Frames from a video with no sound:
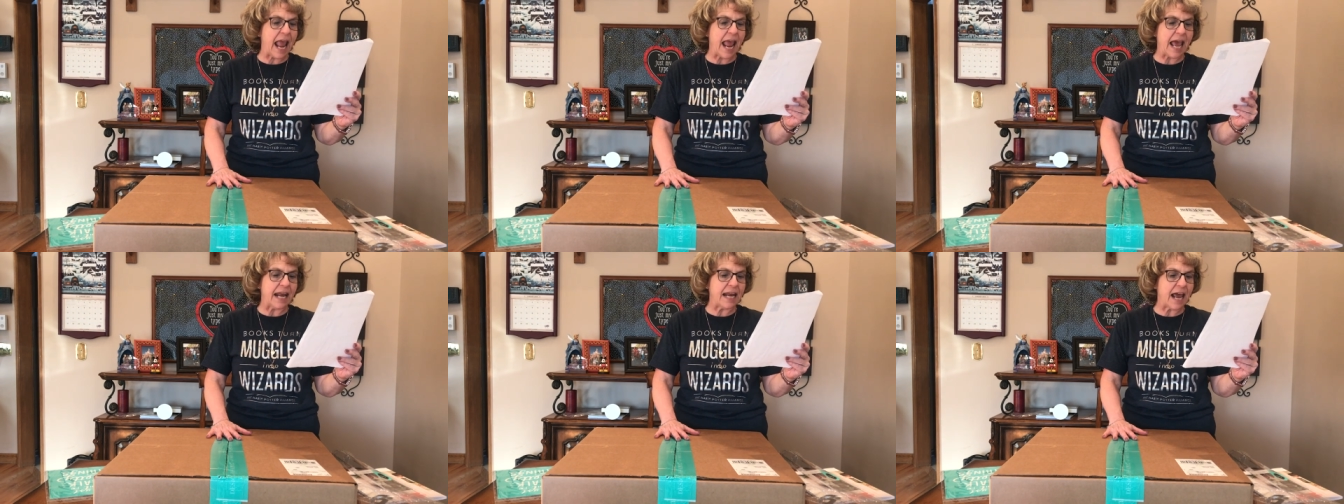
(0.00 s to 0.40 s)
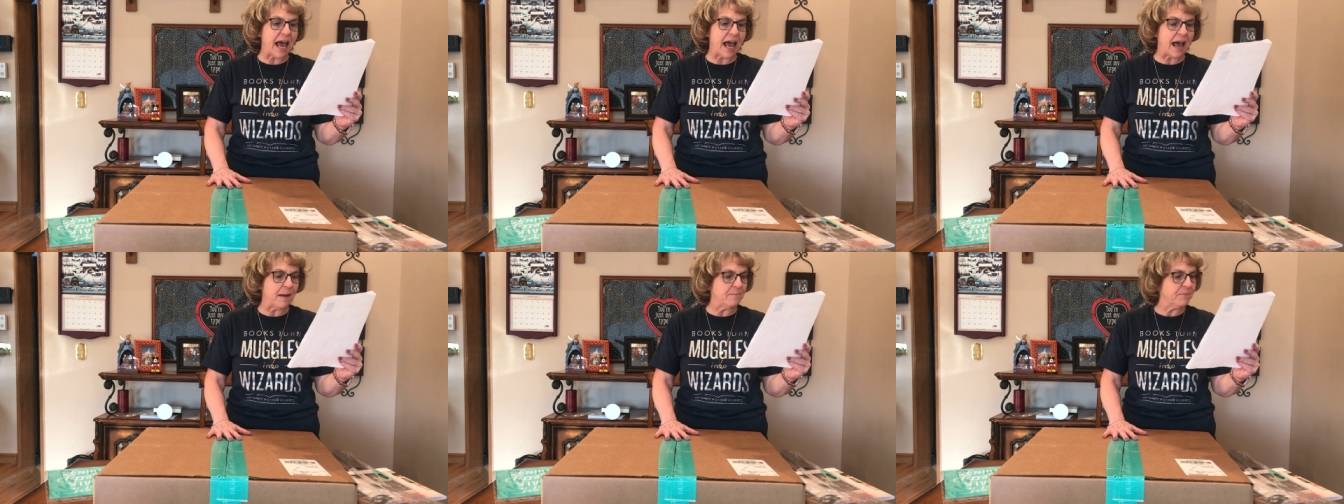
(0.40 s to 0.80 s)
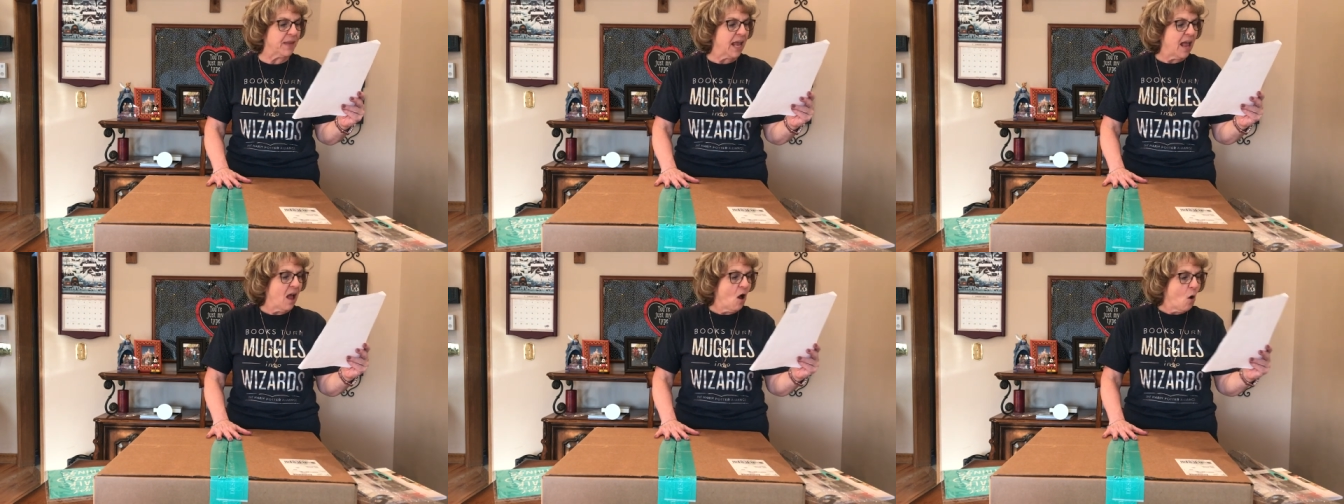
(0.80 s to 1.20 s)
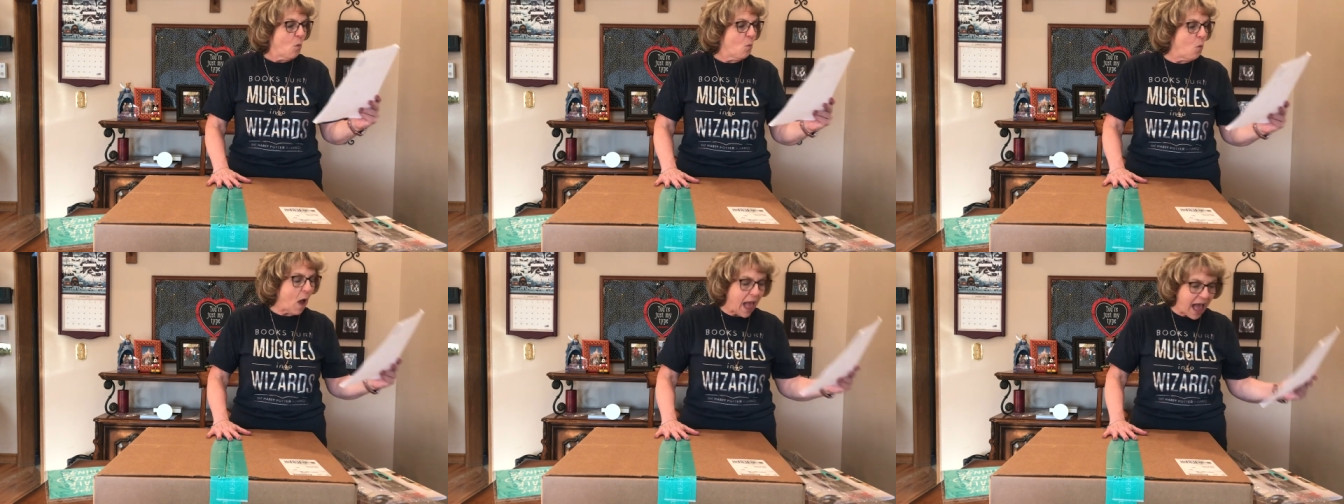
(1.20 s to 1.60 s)
And um,
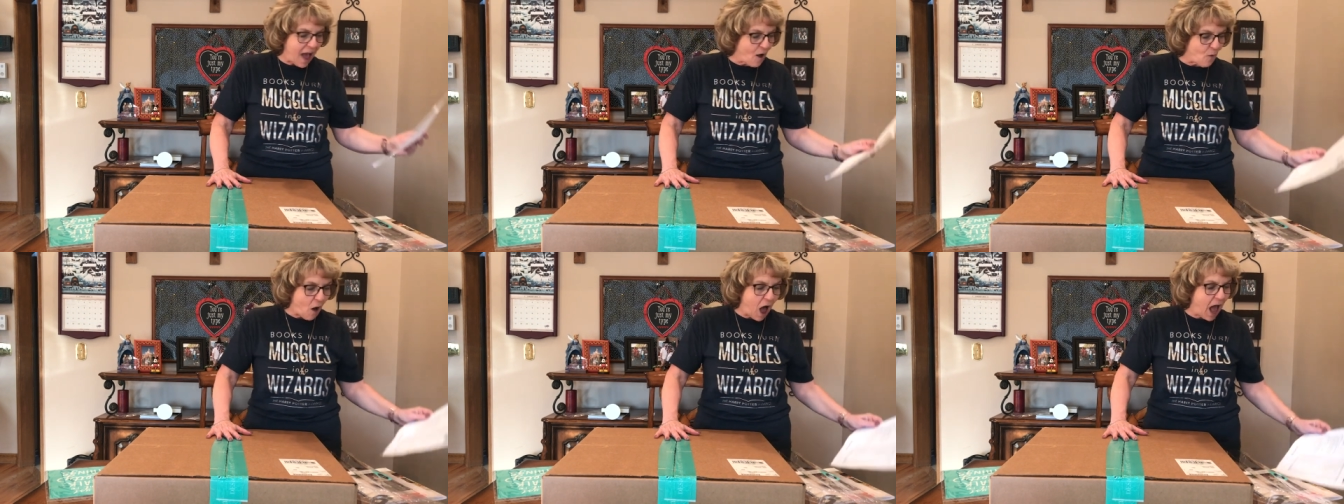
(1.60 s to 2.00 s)
Wow,